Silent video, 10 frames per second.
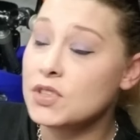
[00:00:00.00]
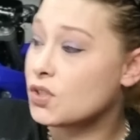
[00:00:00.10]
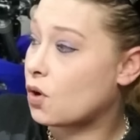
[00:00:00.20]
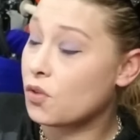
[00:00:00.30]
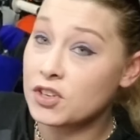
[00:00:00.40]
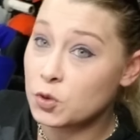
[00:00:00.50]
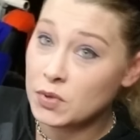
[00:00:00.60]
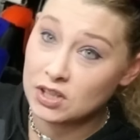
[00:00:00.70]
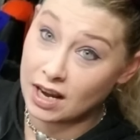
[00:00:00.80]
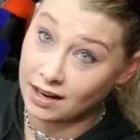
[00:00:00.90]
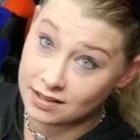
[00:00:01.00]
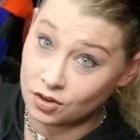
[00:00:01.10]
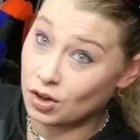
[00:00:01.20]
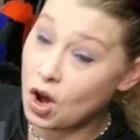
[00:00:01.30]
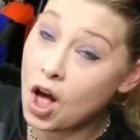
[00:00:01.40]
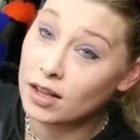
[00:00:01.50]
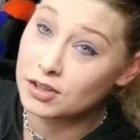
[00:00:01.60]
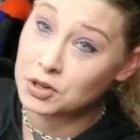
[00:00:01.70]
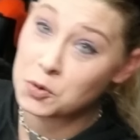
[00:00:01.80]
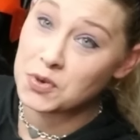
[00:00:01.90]
So this would be, I guess you could call
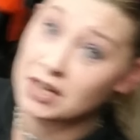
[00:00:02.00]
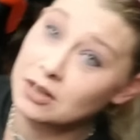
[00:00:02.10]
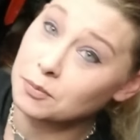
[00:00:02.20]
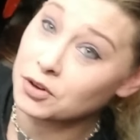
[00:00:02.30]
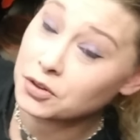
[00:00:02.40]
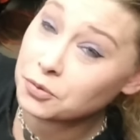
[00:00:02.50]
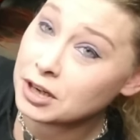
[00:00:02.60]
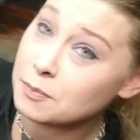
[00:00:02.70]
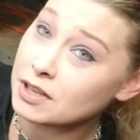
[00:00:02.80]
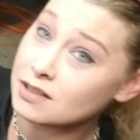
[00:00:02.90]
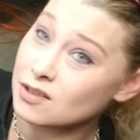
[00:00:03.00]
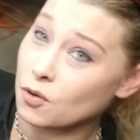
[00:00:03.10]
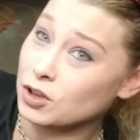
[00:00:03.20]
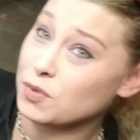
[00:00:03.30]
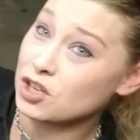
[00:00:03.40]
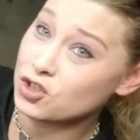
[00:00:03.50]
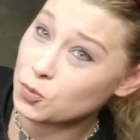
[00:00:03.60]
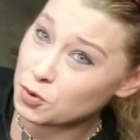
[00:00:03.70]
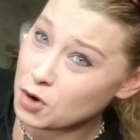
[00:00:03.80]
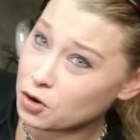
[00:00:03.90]
it dirt bike number 3, but it's going to be a
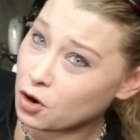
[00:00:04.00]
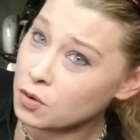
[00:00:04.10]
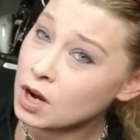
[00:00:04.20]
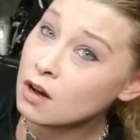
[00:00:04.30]
Supermoto.